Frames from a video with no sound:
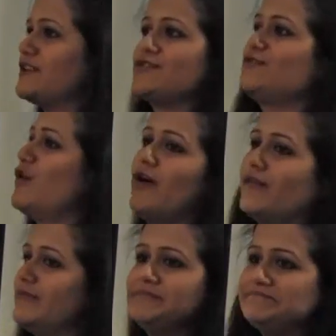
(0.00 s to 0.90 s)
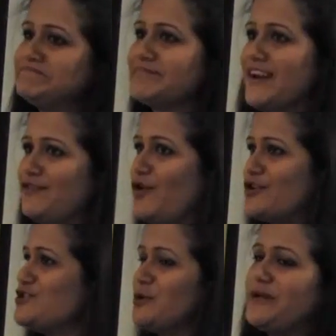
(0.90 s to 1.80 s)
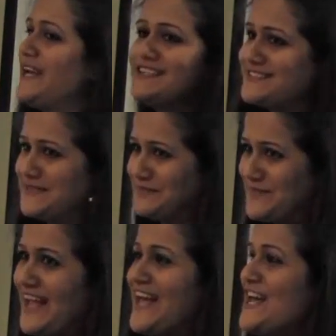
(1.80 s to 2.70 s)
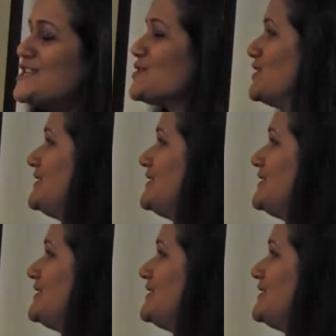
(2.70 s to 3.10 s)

vector for, for genomic editing. So